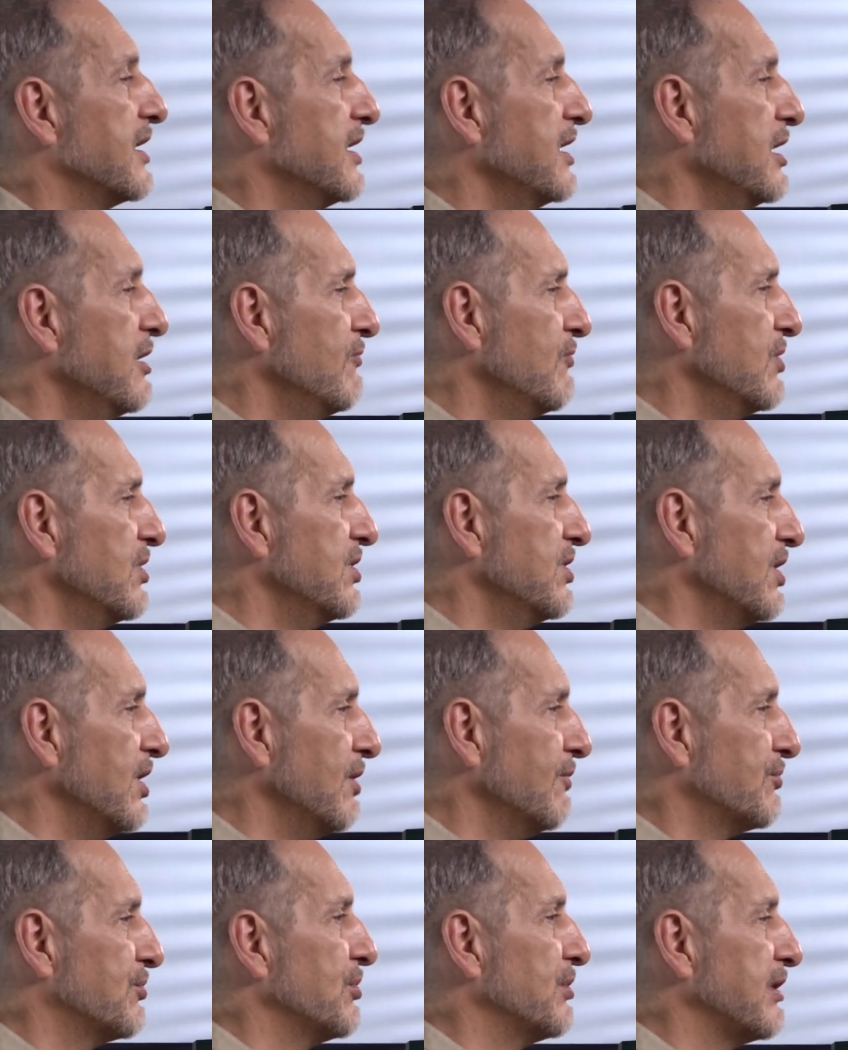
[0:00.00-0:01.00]
even
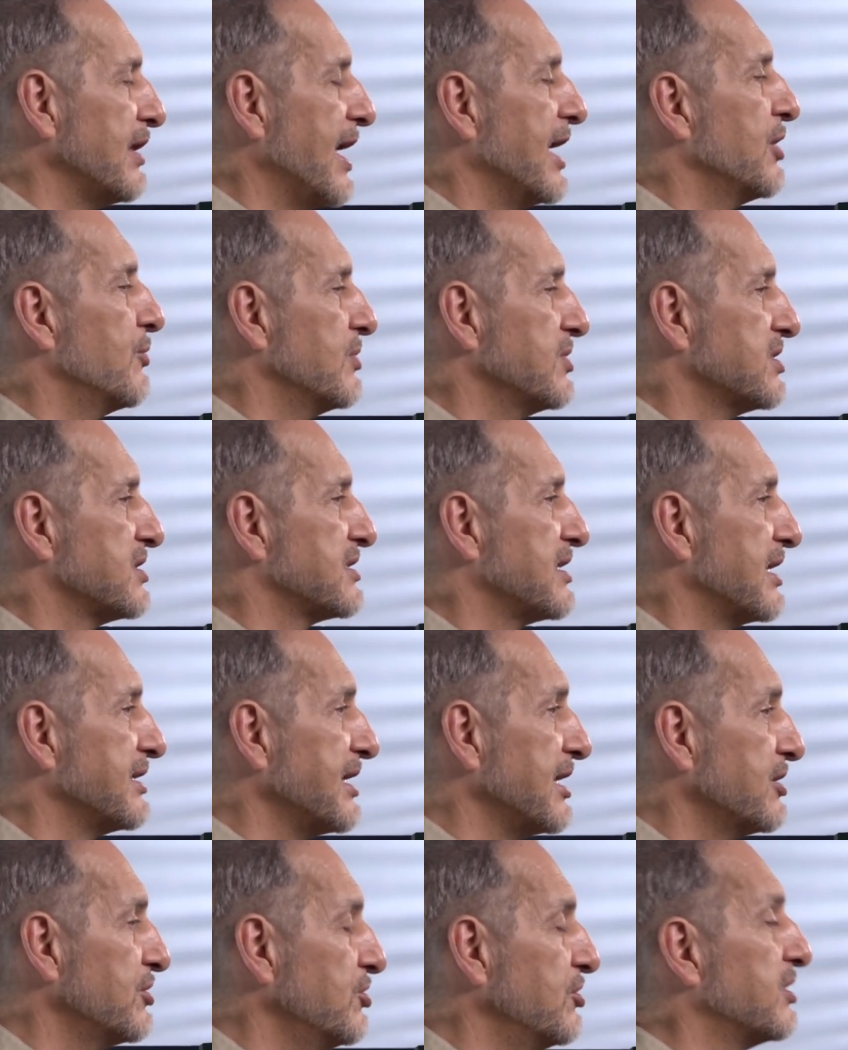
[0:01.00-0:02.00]
if their language is not
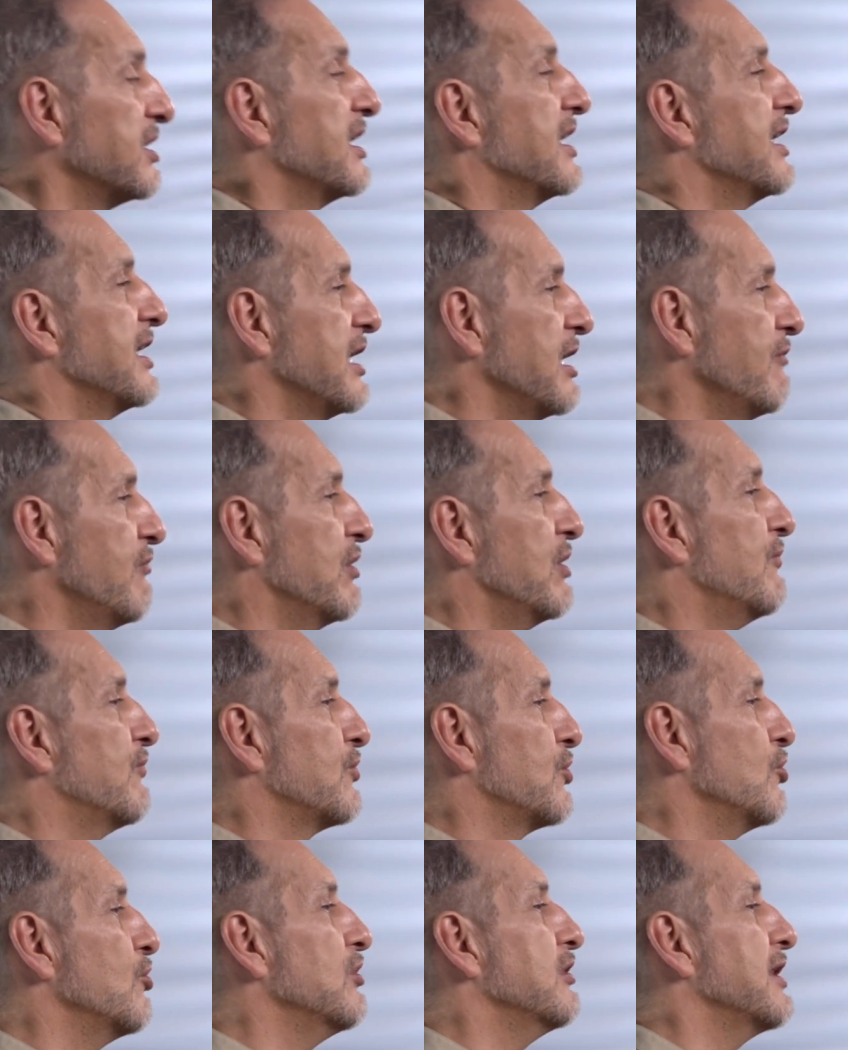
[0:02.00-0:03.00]
that good, even if
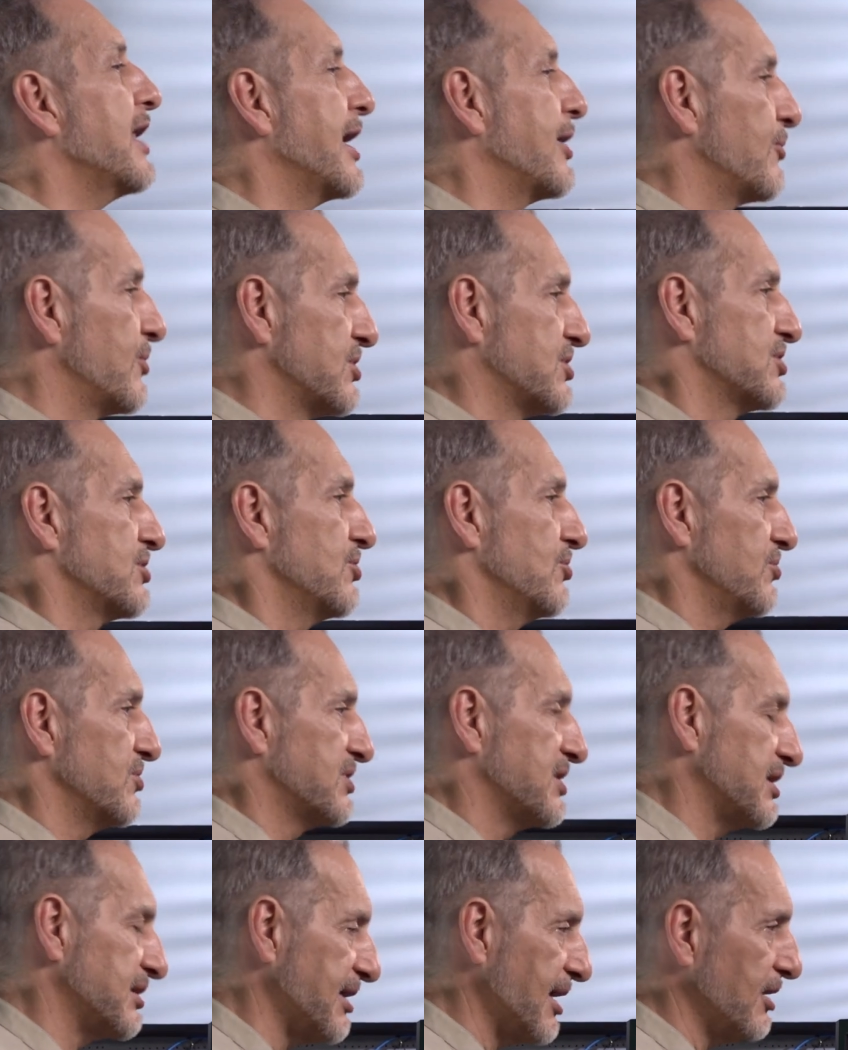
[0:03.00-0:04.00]
your language skill
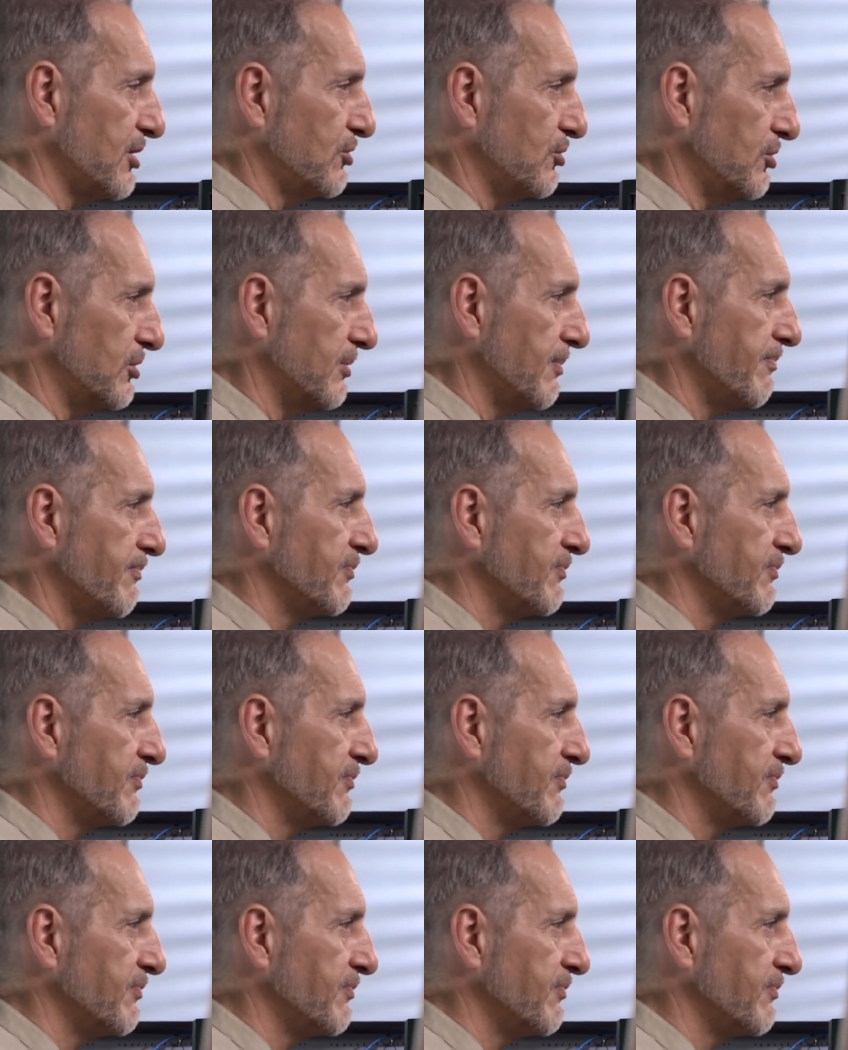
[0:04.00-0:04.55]
is not that good?